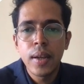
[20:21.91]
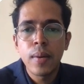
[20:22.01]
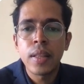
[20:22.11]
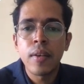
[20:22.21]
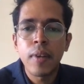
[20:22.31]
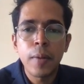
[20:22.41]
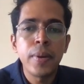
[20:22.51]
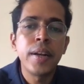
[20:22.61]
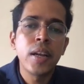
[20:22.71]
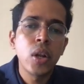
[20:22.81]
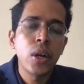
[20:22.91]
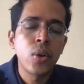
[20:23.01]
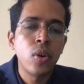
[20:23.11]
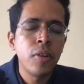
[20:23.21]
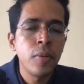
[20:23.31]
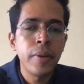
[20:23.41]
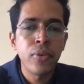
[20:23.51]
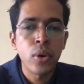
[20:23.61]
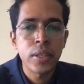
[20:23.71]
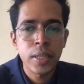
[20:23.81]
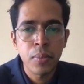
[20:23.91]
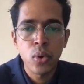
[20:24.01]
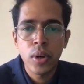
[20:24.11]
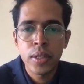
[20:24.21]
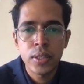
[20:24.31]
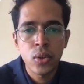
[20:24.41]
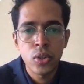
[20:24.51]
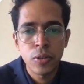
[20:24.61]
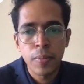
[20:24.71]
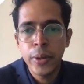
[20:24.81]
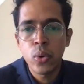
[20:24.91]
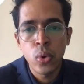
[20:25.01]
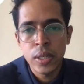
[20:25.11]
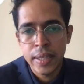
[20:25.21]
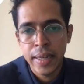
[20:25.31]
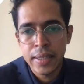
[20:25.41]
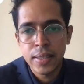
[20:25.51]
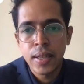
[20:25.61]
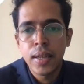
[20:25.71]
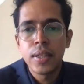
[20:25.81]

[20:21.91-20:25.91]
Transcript: The one particular tool we'll be focusing more in this course will be Google Sites.